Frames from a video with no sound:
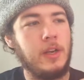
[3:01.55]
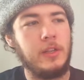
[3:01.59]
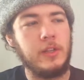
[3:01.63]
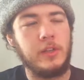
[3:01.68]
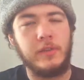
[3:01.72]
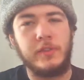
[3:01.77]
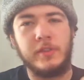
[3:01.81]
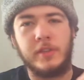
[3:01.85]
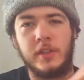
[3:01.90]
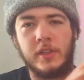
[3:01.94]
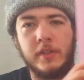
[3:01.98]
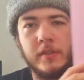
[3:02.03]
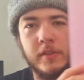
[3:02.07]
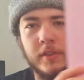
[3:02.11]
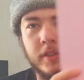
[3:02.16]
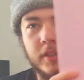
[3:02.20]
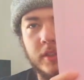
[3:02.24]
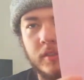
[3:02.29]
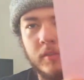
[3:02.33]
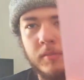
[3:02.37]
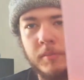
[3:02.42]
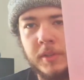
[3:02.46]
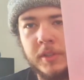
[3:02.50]
other side you've got this
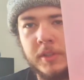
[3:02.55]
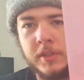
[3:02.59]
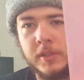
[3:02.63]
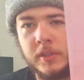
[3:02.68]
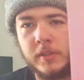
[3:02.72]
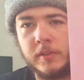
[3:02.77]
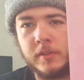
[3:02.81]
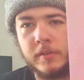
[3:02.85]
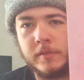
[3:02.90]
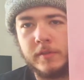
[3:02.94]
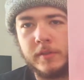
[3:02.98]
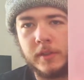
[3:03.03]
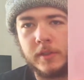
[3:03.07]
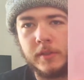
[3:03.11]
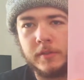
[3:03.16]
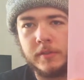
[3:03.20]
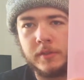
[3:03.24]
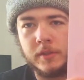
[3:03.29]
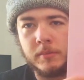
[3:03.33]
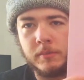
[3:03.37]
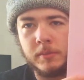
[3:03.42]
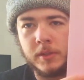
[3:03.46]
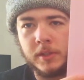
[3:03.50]
other picture of
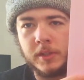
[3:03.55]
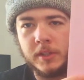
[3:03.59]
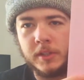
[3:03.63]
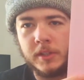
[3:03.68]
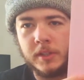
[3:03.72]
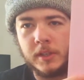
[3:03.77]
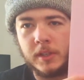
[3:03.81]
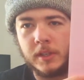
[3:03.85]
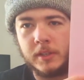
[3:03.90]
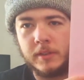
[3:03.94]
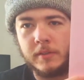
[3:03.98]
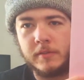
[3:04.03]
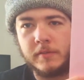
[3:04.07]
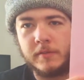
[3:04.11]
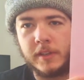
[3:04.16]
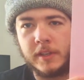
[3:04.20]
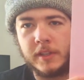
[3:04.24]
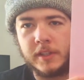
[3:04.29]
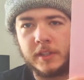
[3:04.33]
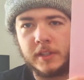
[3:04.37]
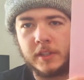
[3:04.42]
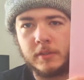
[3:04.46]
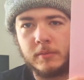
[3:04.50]
somebody sort of
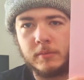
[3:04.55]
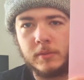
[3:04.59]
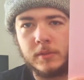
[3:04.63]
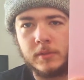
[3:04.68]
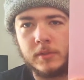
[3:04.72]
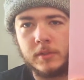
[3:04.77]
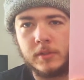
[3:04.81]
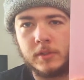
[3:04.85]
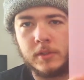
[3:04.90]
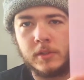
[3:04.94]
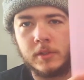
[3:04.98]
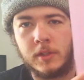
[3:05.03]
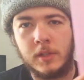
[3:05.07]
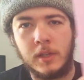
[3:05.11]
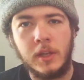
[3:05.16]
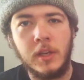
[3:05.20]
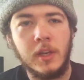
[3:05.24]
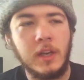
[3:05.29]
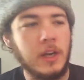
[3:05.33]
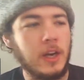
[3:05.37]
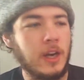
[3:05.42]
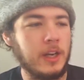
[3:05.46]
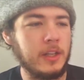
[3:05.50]
facing outwards,
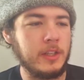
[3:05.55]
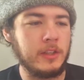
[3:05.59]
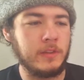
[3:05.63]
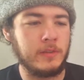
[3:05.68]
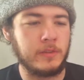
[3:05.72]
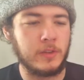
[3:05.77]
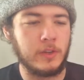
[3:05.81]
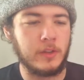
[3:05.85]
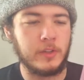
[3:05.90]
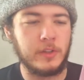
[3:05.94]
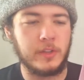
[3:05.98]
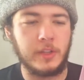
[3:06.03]
and you've got